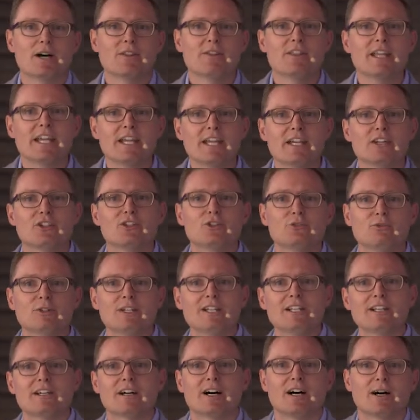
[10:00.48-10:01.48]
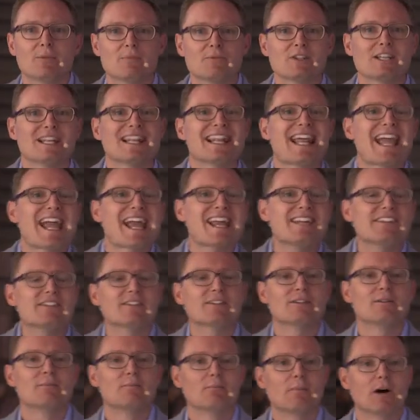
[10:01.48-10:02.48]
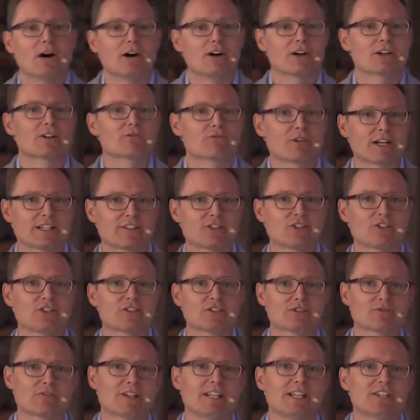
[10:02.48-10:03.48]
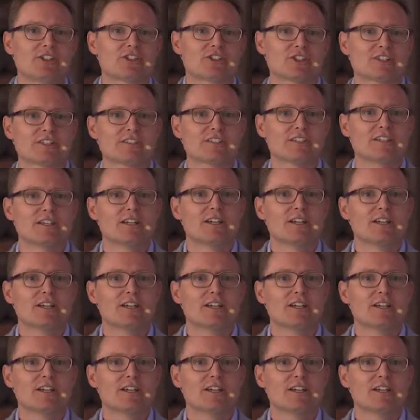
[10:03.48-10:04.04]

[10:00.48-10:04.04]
they are doing the landmark registration